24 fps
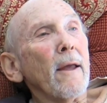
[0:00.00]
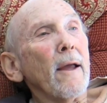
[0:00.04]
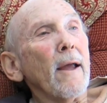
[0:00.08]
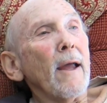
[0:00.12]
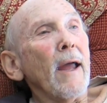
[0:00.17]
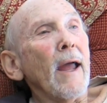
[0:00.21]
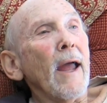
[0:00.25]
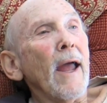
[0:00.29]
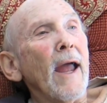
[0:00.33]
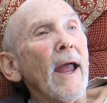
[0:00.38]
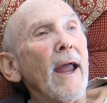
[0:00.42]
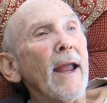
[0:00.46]

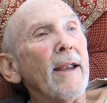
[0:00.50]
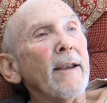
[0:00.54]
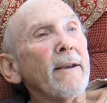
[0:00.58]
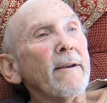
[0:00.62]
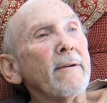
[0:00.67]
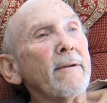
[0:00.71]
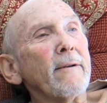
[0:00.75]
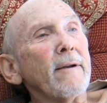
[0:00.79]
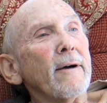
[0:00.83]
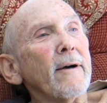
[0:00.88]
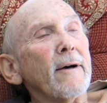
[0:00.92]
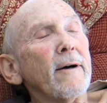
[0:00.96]

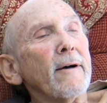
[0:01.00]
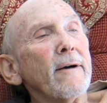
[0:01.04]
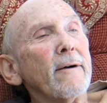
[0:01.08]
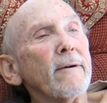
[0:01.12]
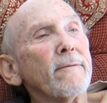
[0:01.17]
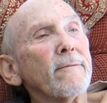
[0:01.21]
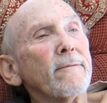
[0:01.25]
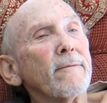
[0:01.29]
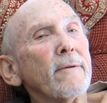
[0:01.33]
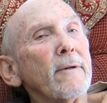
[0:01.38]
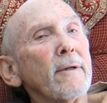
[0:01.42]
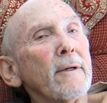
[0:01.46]
and
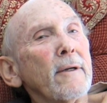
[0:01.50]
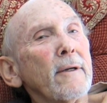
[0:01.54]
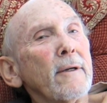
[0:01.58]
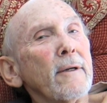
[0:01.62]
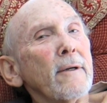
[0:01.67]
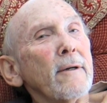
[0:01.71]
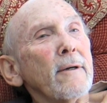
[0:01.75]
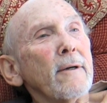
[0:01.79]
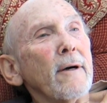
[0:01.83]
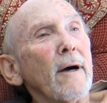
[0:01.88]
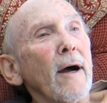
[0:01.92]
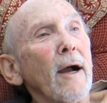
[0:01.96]

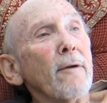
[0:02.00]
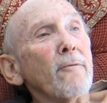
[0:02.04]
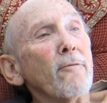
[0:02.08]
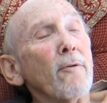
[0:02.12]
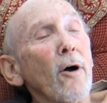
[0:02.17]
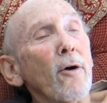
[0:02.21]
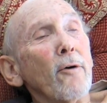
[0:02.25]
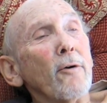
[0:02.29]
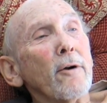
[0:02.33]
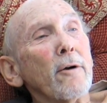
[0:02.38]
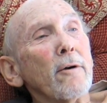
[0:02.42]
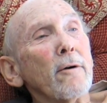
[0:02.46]
I
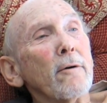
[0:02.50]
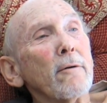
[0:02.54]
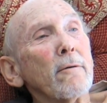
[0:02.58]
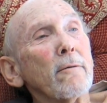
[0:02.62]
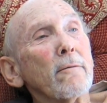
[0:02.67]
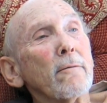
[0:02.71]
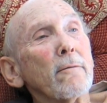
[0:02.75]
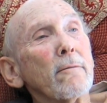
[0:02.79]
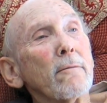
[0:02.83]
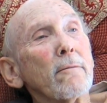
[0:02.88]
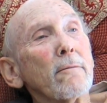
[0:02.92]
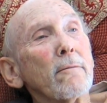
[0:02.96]
wrote her
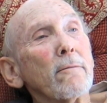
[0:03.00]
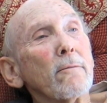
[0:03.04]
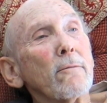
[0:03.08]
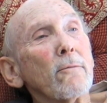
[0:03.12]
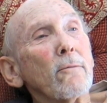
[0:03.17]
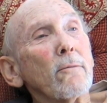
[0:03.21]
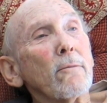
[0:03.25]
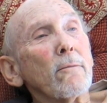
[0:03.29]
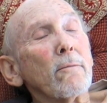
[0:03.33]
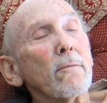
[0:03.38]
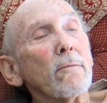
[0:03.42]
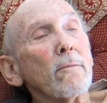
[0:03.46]

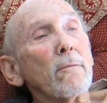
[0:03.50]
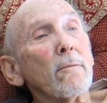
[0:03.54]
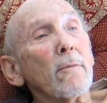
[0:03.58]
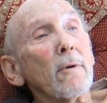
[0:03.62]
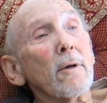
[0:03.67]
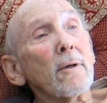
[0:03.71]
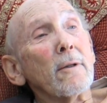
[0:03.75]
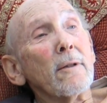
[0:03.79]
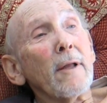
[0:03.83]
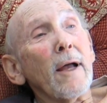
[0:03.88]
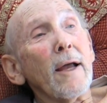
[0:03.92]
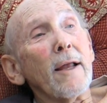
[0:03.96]
a
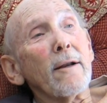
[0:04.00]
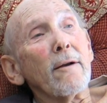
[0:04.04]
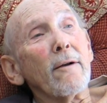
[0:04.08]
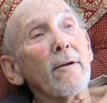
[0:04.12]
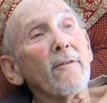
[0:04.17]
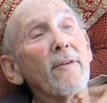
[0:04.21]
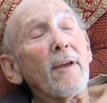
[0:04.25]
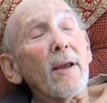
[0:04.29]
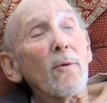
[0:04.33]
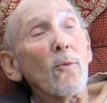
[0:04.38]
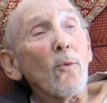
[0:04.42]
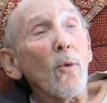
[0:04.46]
letter
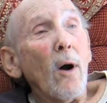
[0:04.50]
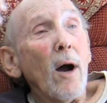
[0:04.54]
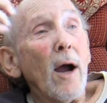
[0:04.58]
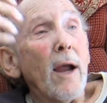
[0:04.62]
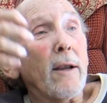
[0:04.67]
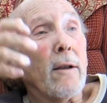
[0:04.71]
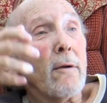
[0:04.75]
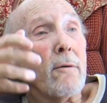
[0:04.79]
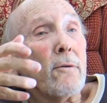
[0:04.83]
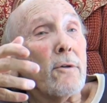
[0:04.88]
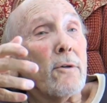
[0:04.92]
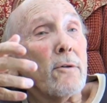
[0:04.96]
saying, why
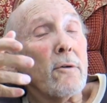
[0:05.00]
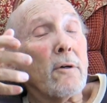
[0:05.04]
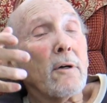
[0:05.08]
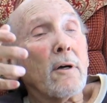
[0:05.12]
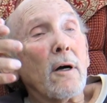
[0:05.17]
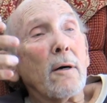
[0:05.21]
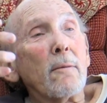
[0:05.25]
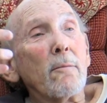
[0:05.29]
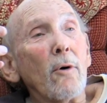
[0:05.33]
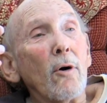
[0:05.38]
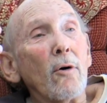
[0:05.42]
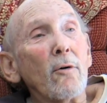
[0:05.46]
don't you
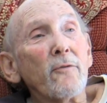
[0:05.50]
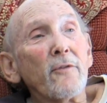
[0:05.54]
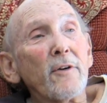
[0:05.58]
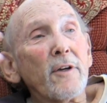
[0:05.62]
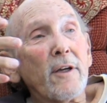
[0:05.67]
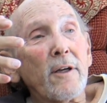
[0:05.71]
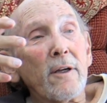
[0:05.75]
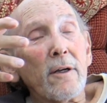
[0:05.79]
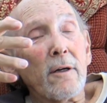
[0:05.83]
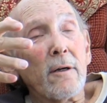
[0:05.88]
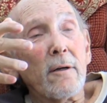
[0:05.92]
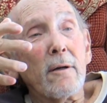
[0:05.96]
come over
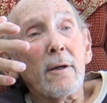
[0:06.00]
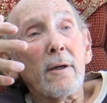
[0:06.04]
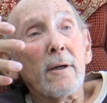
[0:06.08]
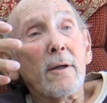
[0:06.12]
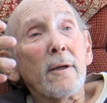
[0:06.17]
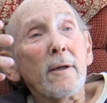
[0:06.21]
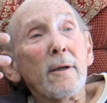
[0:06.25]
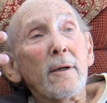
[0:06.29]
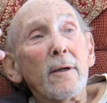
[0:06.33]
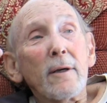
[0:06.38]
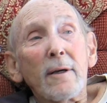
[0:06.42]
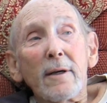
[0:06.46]
here
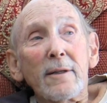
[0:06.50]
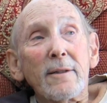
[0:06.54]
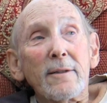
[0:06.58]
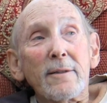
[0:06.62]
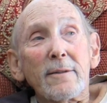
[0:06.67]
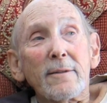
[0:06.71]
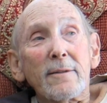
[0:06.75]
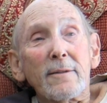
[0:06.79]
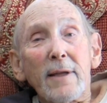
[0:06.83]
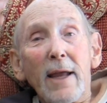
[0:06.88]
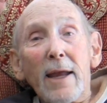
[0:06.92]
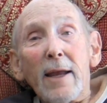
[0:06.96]
and
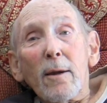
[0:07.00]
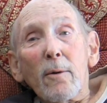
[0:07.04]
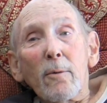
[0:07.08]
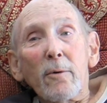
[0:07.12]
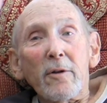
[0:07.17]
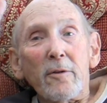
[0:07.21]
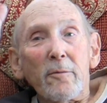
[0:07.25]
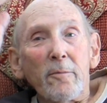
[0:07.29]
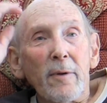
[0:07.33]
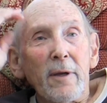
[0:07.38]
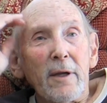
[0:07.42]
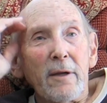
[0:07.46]
stay
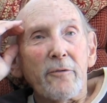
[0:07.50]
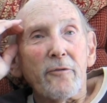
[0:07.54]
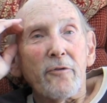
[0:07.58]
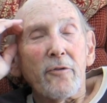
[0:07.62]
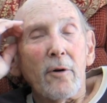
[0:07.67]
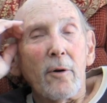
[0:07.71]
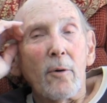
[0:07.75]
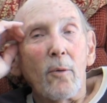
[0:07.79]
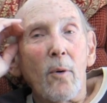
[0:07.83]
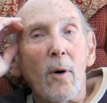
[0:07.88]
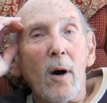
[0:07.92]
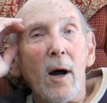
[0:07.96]
with me for
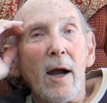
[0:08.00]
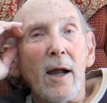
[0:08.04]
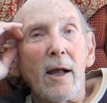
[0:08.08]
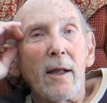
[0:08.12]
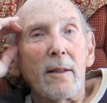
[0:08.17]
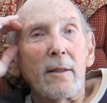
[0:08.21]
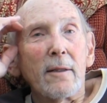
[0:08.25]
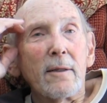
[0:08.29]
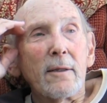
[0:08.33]
a while?